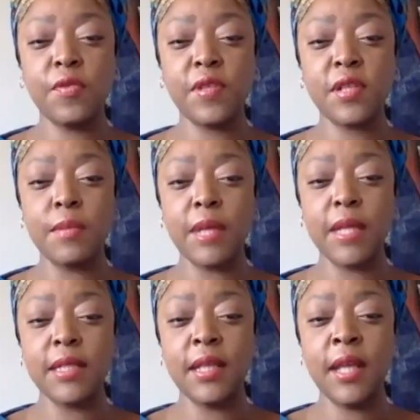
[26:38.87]
Professor
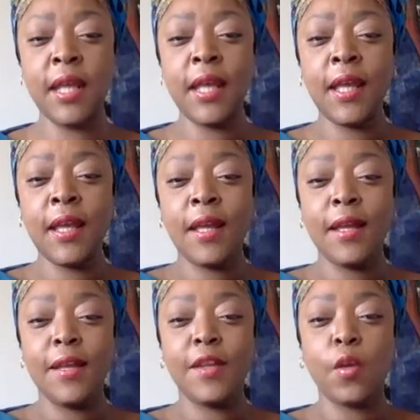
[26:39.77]
Madhi,
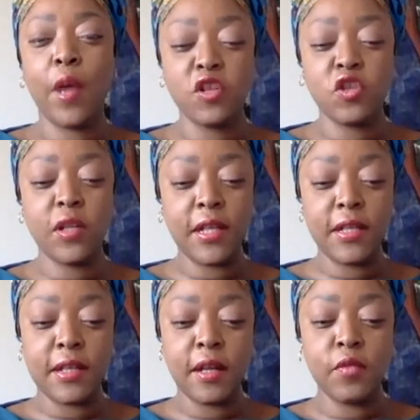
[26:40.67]
the question
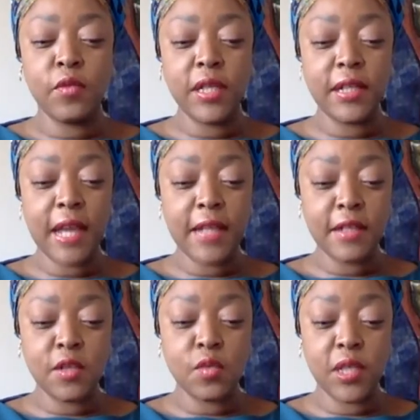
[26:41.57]
is, and I'll read it as
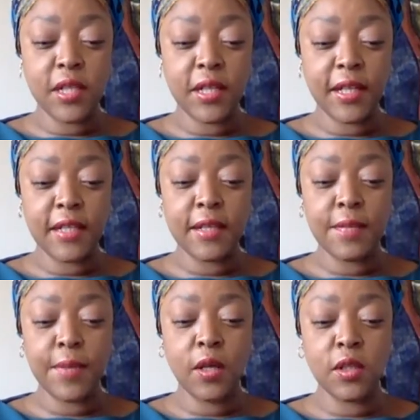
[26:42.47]
it's written, it's
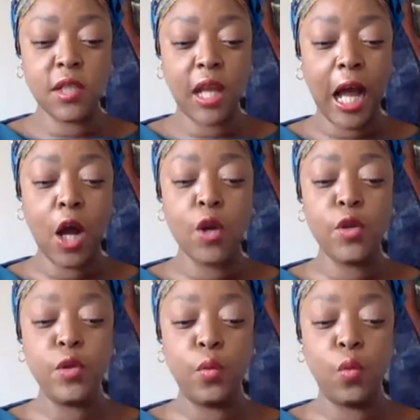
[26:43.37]
about how
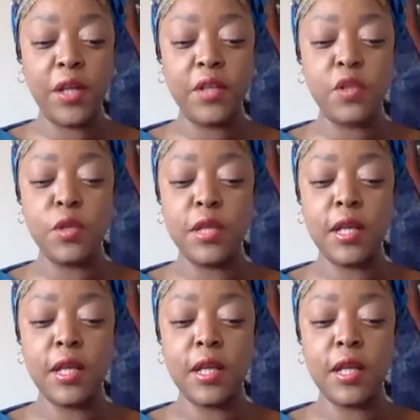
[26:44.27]
you, what is
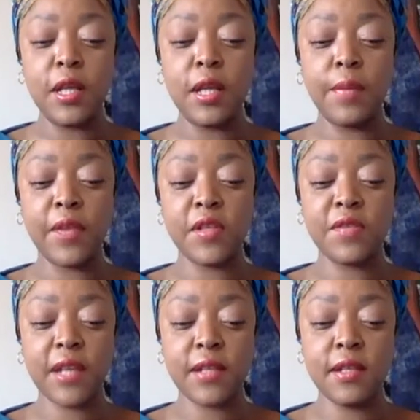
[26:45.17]
unique about
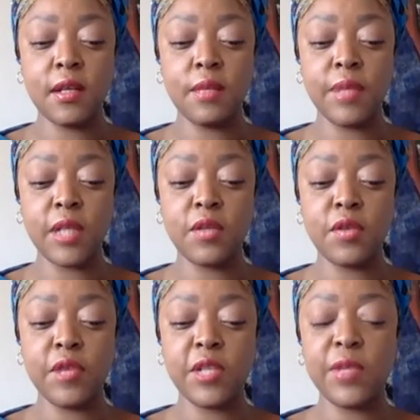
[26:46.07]
this vaccine compared to the
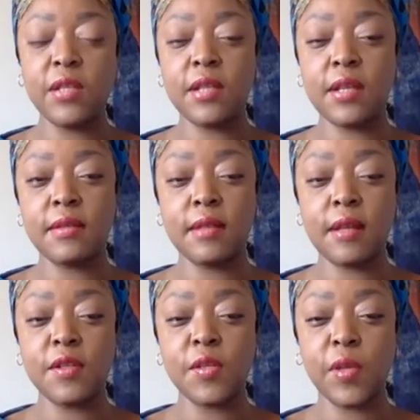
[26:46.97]
rest being tested
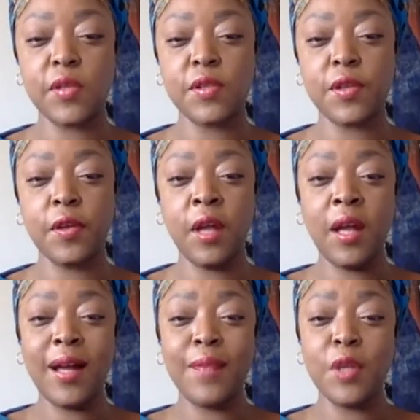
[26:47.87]
elsewhere? So
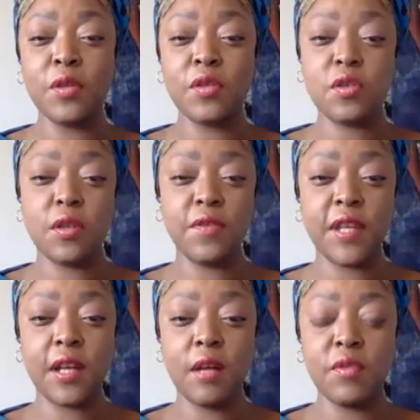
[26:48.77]
I'm not sure if
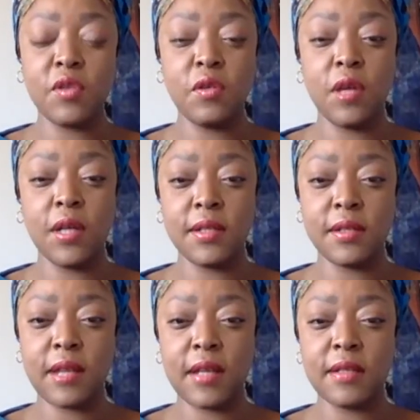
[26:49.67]
that helps you
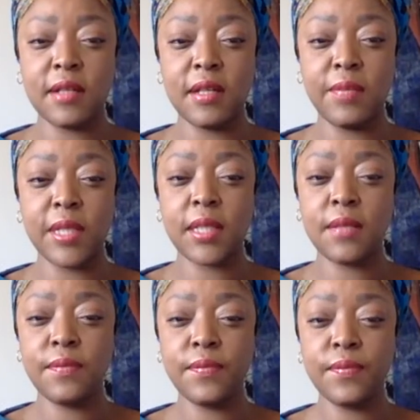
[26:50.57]
understand it any better.